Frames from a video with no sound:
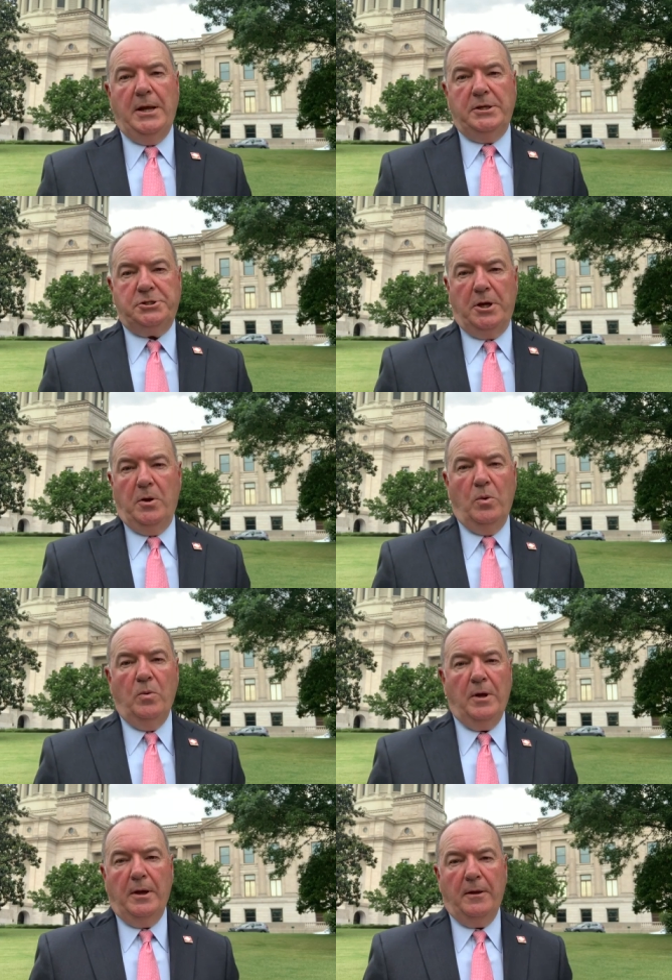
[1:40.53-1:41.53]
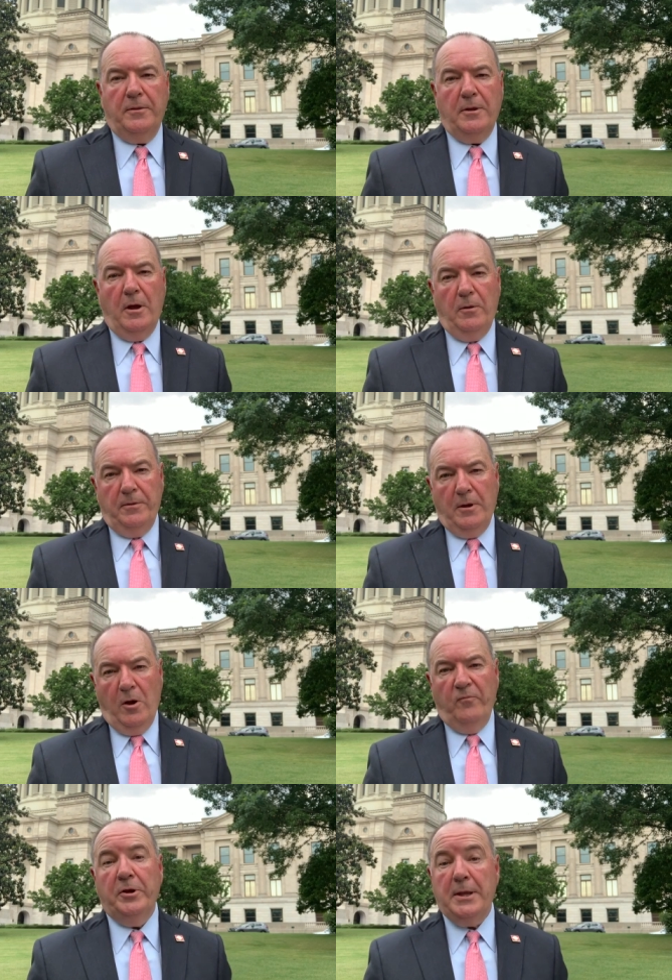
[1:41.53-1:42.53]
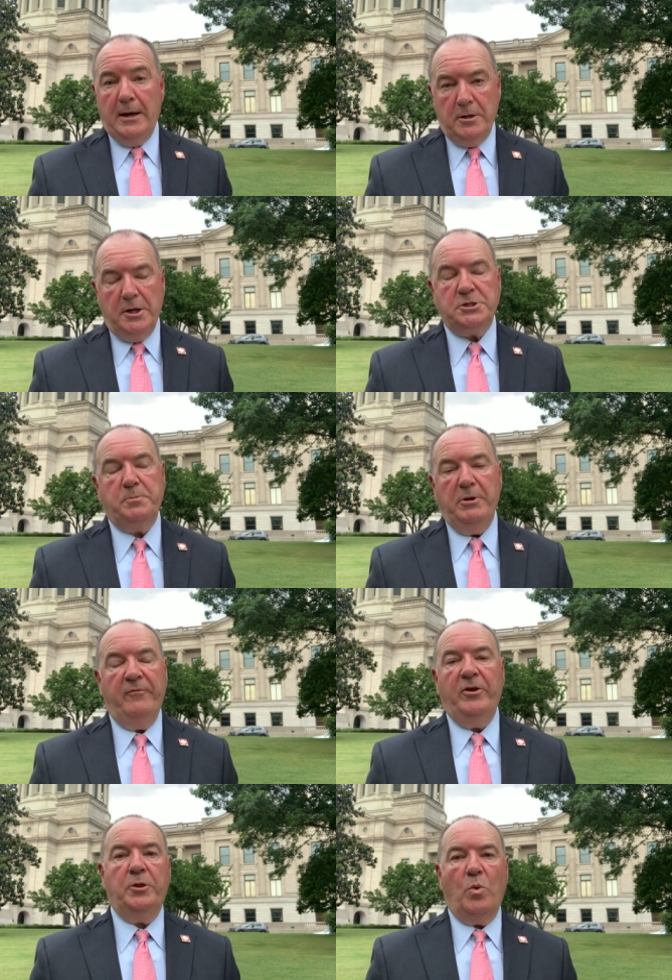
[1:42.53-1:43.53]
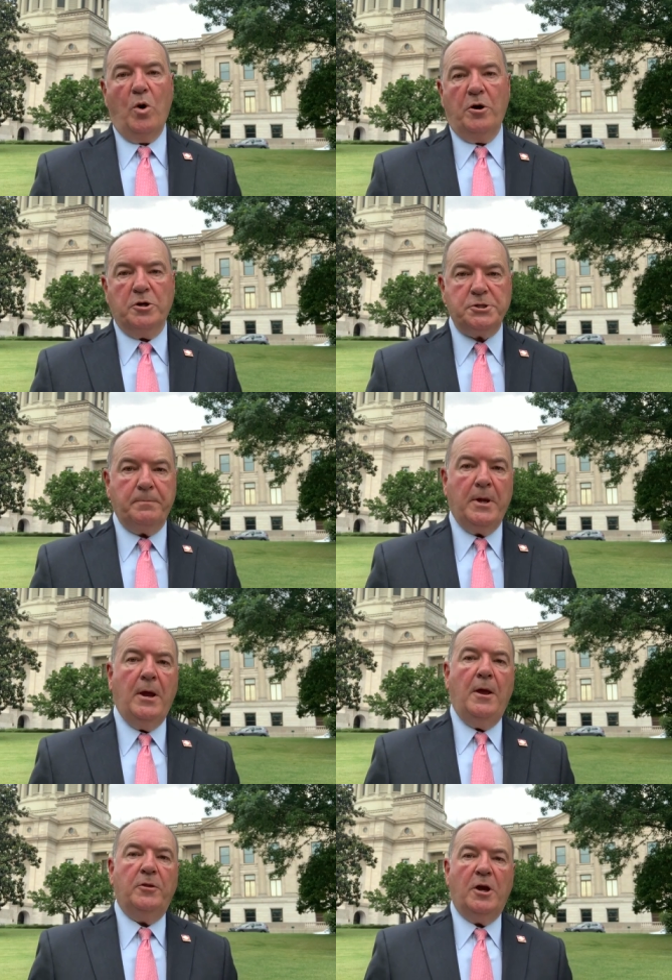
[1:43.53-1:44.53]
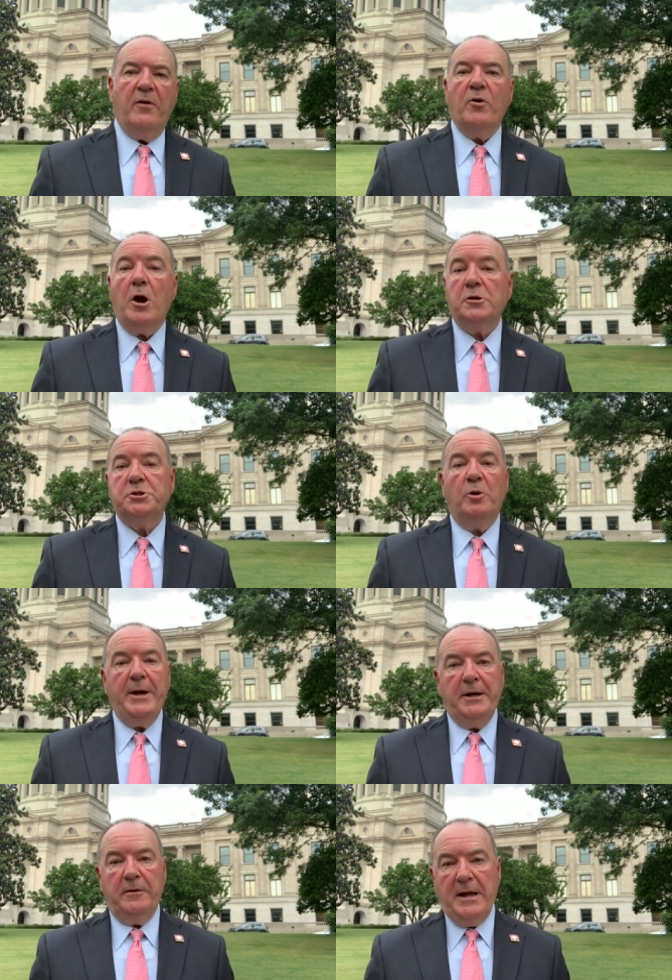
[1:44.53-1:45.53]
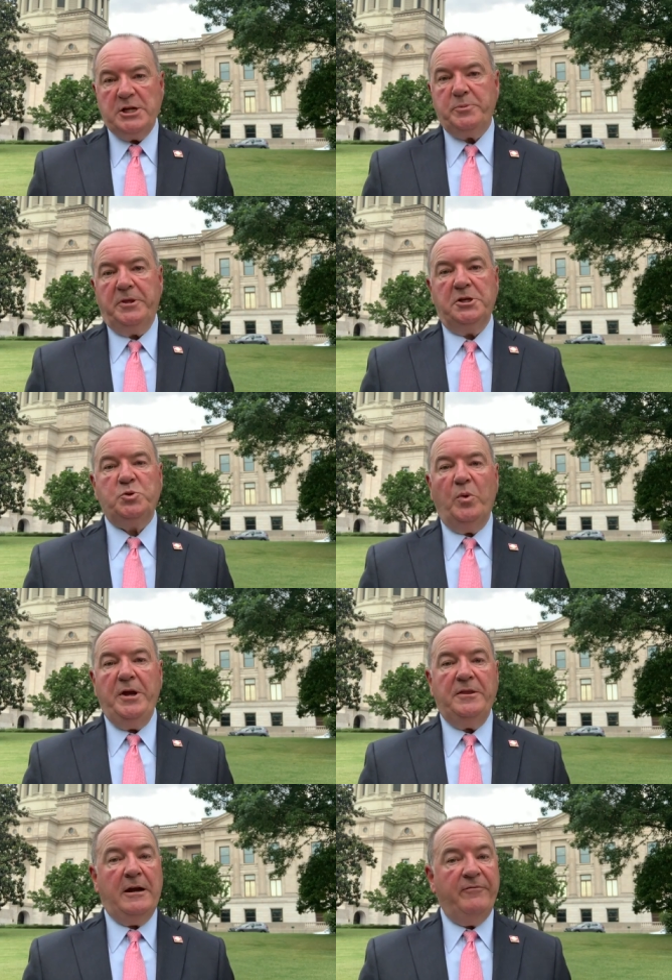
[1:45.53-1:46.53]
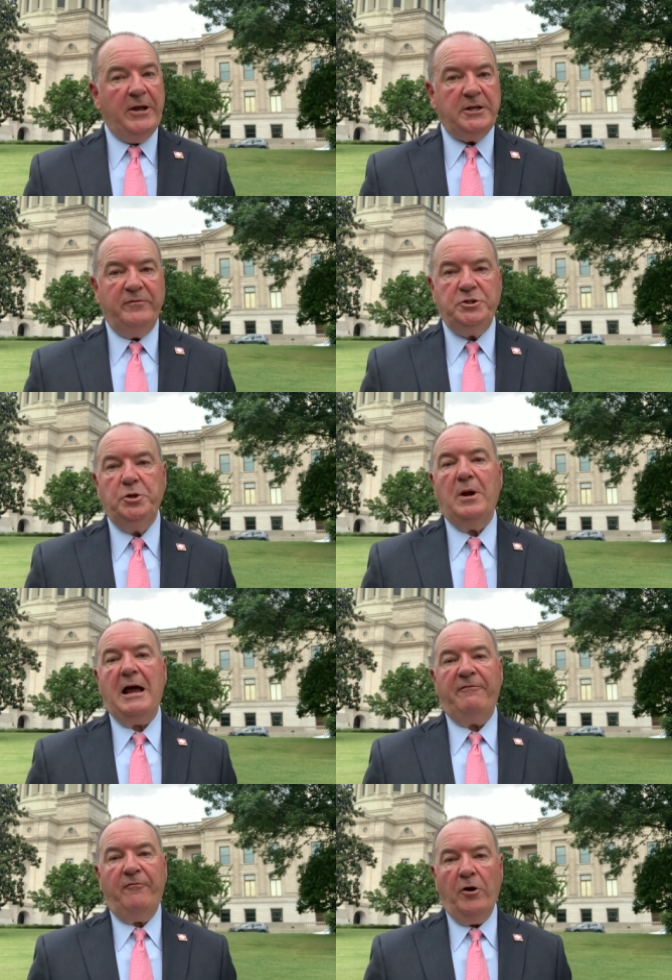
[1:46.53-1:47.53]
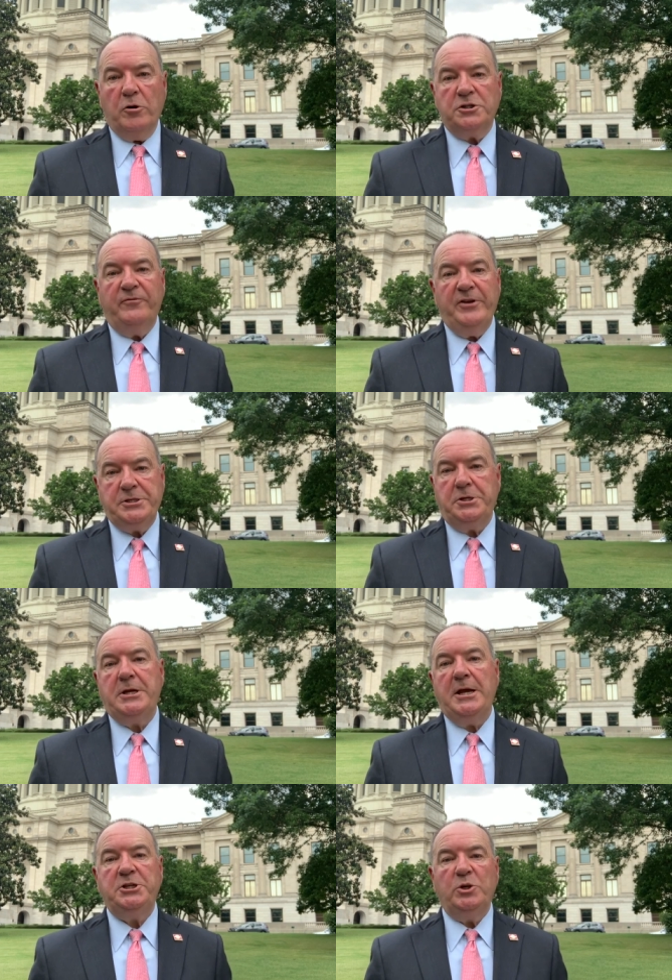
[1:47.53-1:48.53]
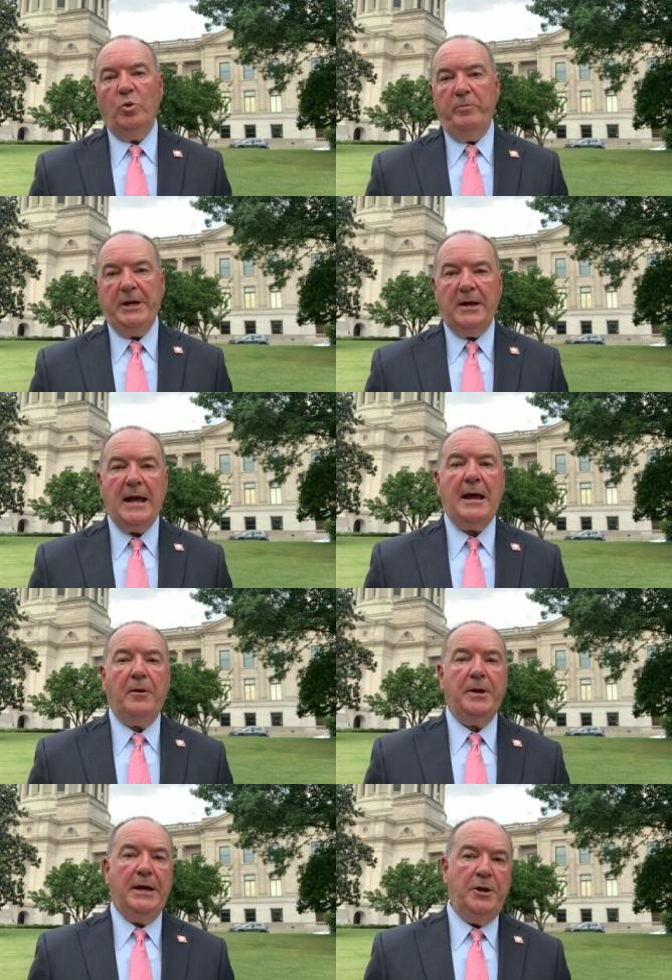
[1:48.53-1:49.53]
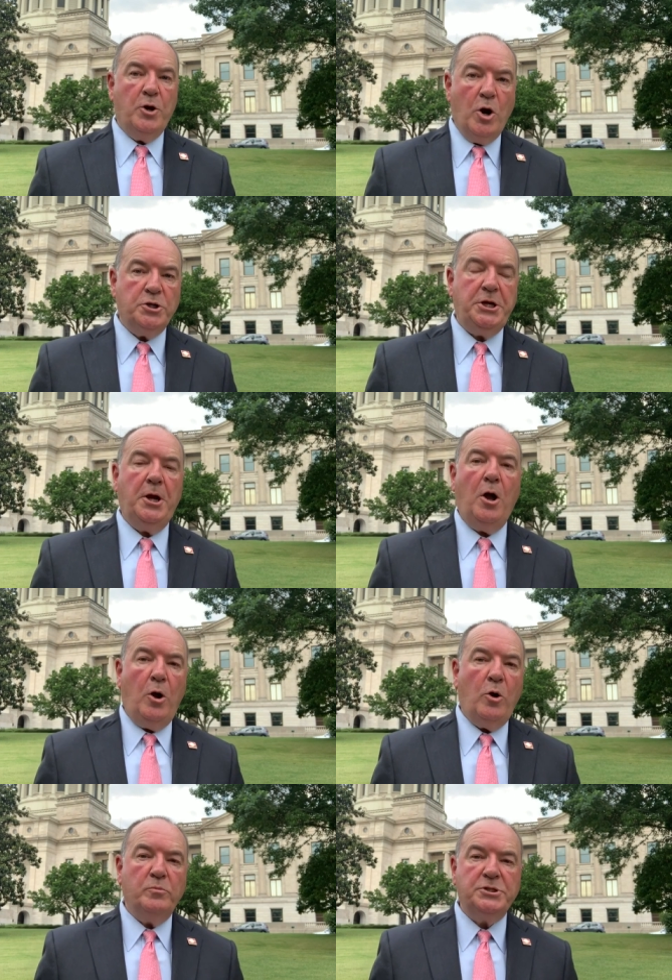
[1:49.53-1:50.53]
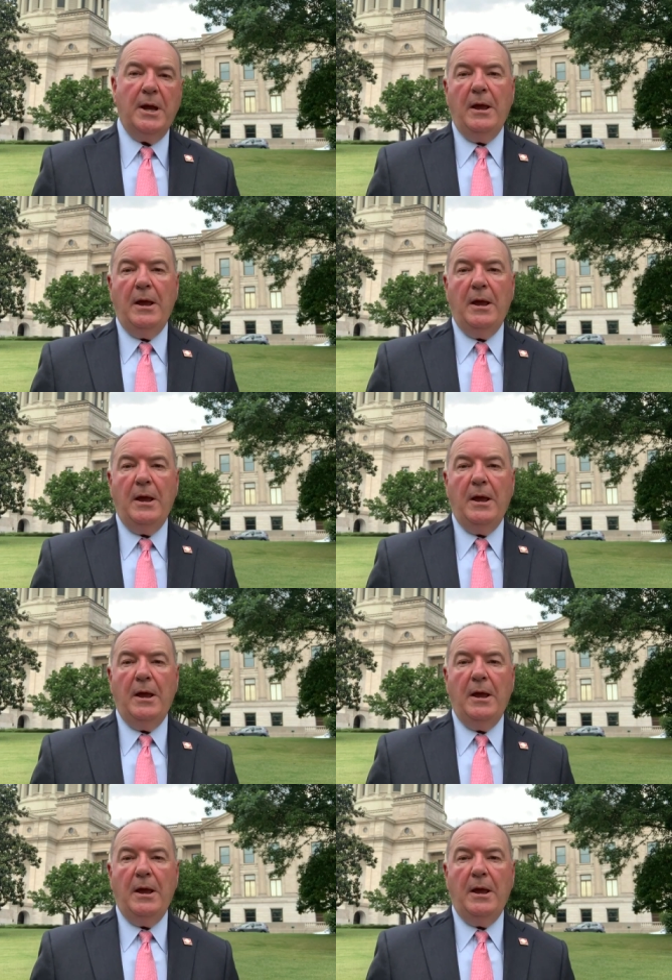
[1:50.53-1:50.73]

So uh, hopefully that does benefit the workers. The governor also made an announcement this week that effective July 1st, visitation would be allowed in nursing homes